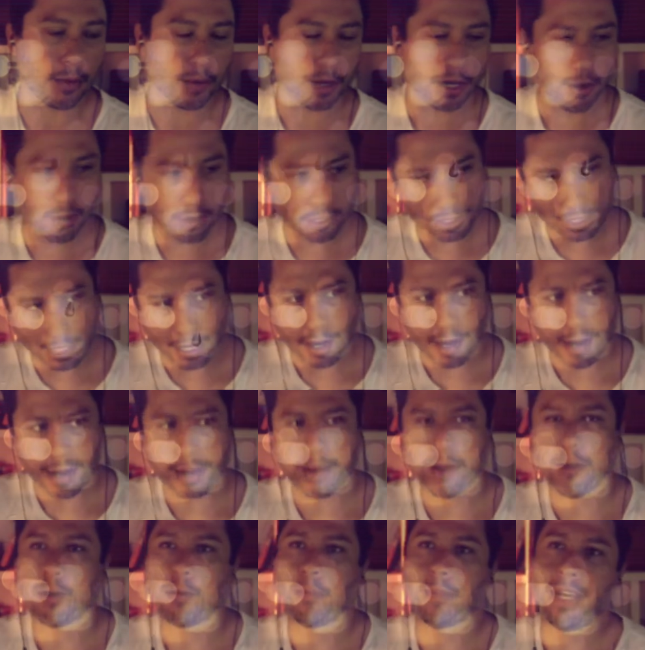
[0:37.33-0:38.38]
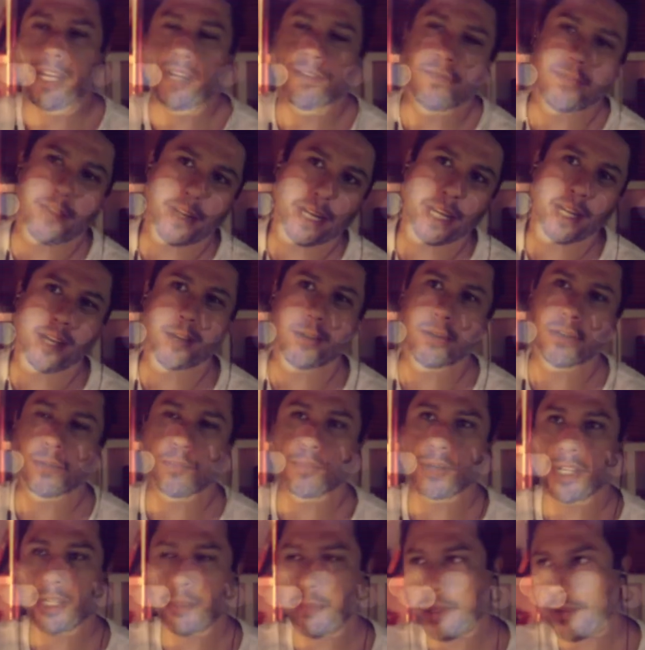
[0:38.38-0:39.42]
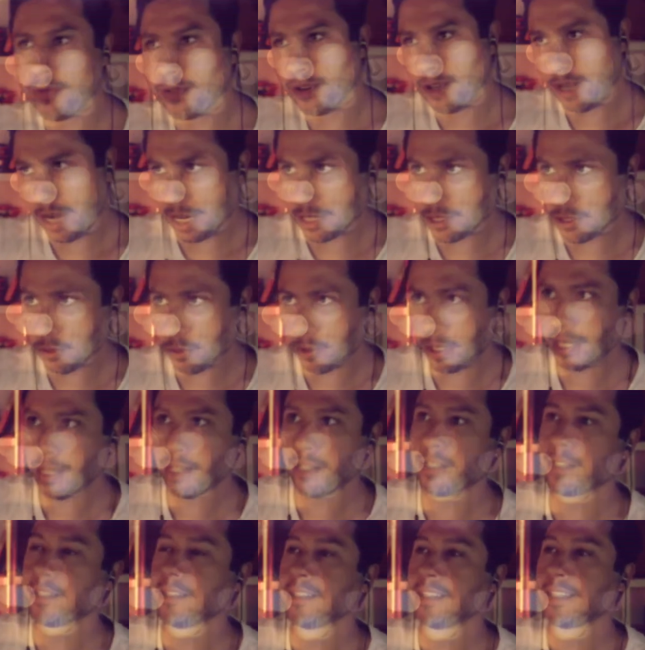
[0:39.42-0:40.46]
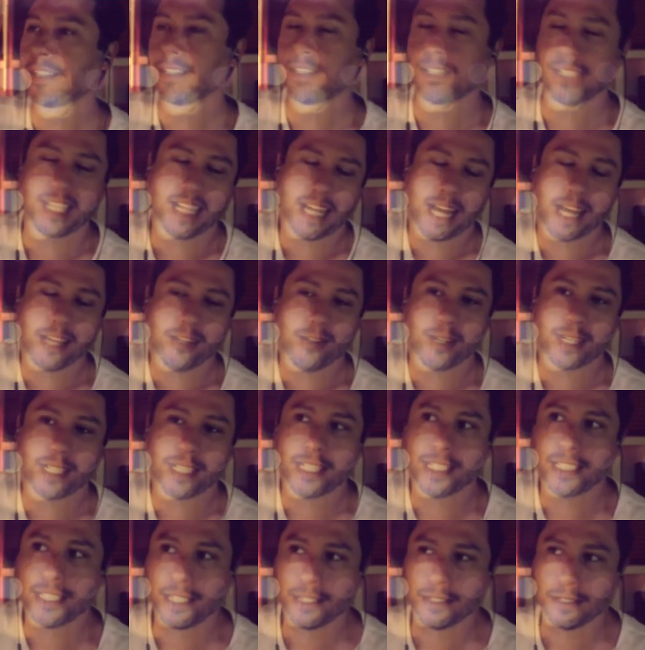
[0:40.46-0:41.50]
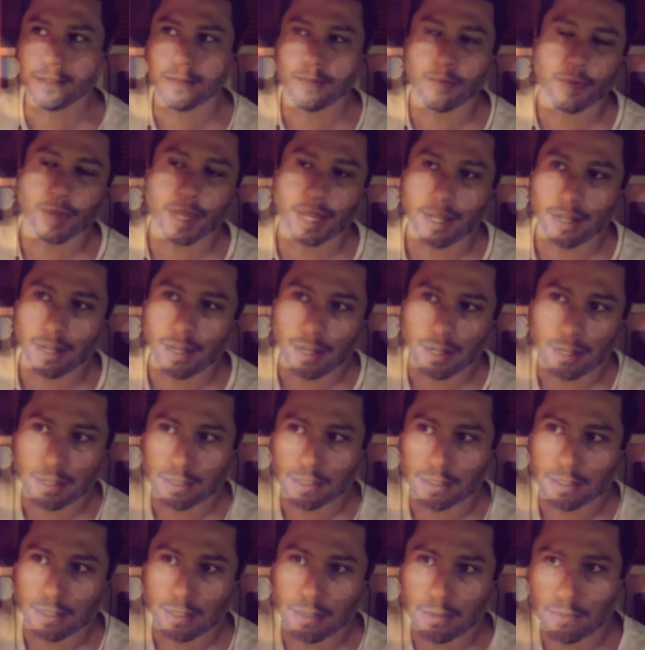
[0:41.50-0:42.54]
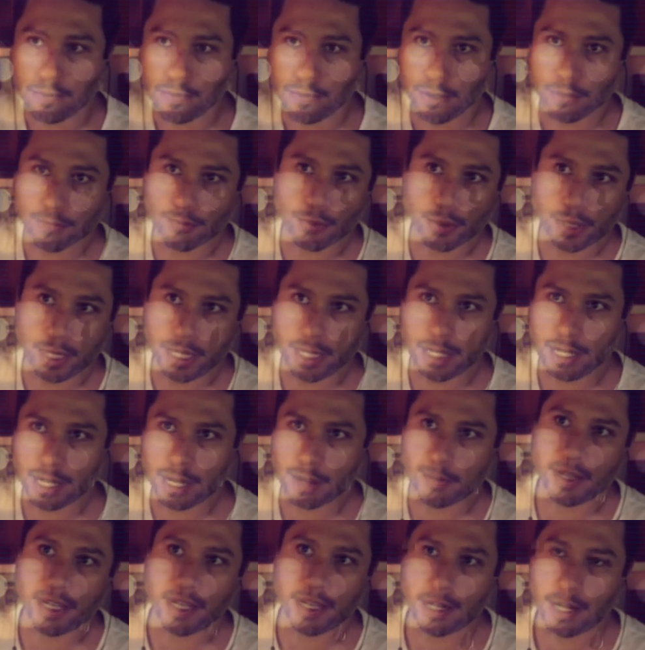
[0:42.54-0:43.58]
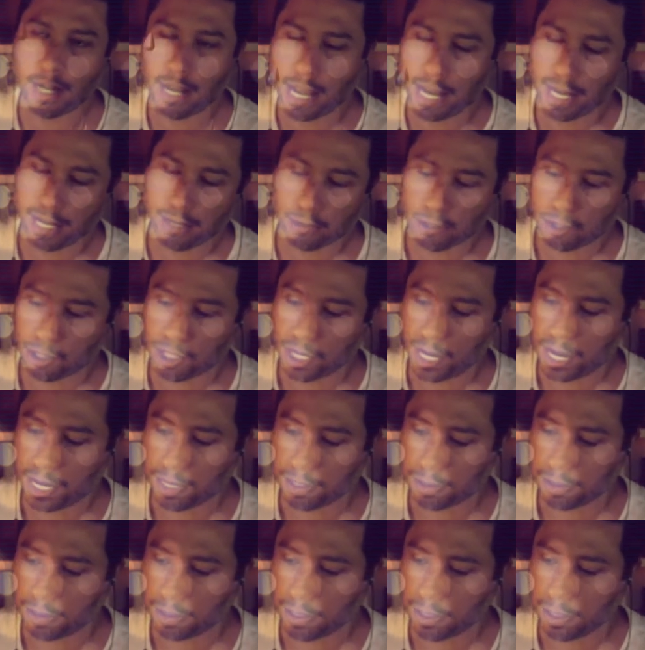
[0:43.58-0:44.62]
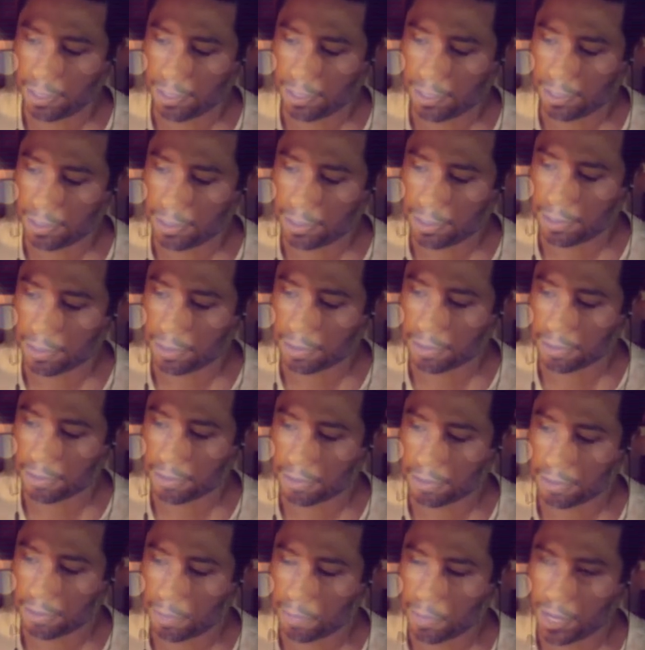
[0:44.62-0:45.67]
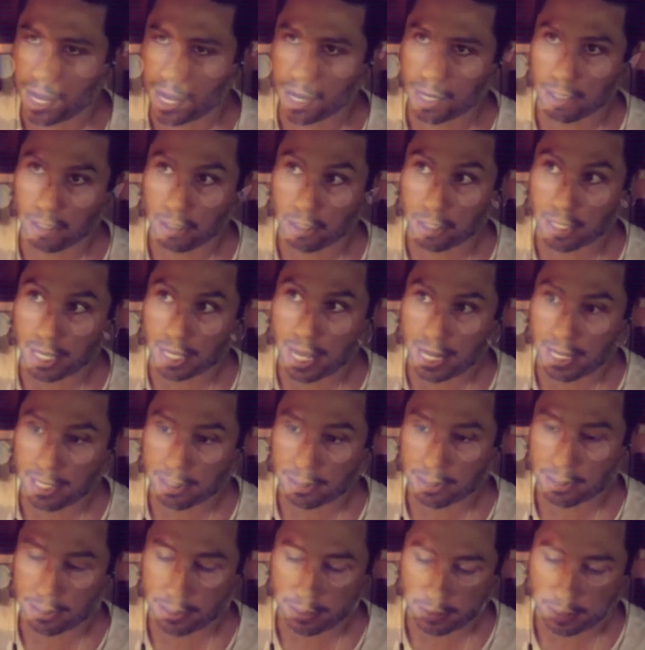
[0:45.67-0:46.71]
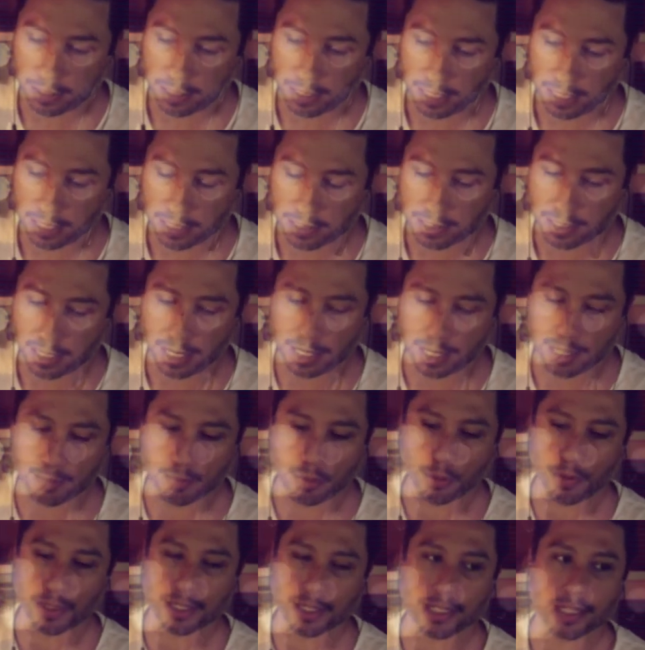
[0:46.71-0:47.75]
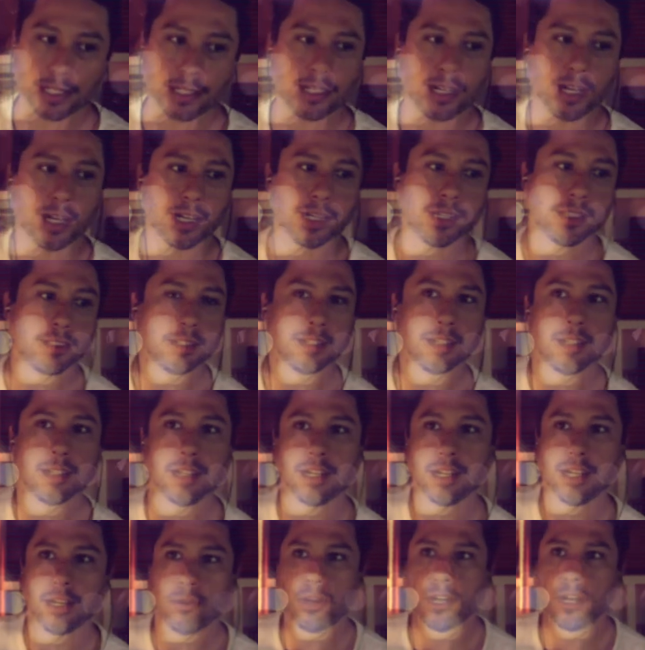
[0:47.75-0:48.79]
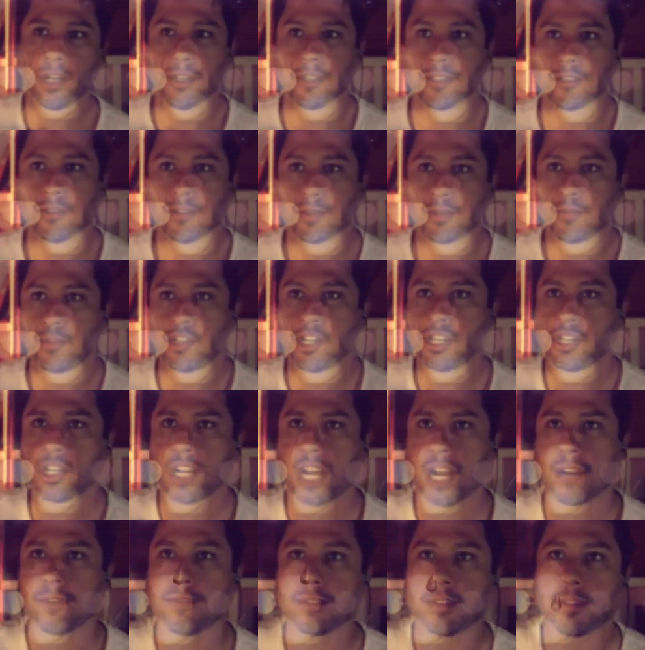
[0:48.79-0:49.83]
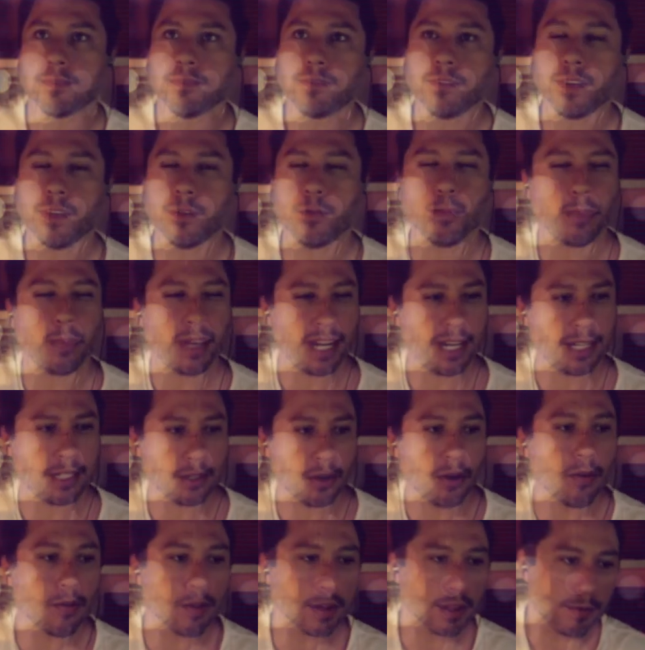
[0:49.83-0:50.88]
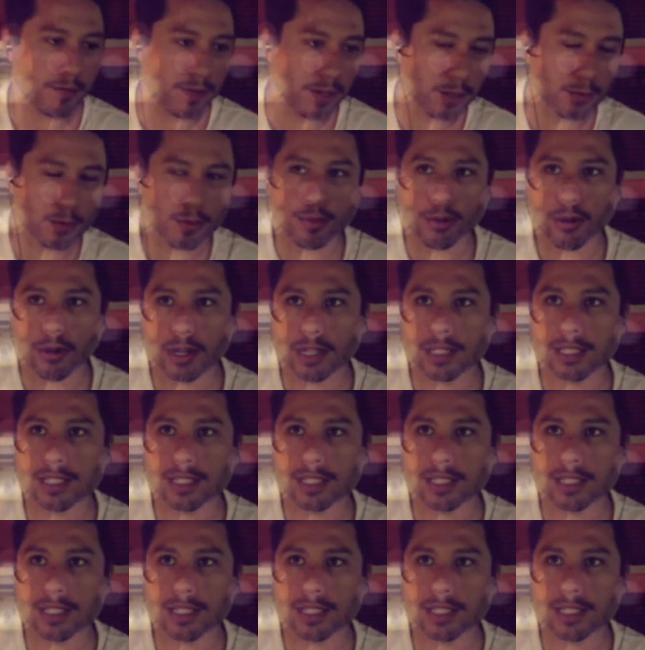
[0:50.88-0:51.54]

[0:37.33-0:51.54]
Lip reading: Regardless of how you got here, this is going to be an example on why mental models are so important. I'm sure you've heard a lot of characters like Scott Adams talk about how there's one screen, people are watching two different movies,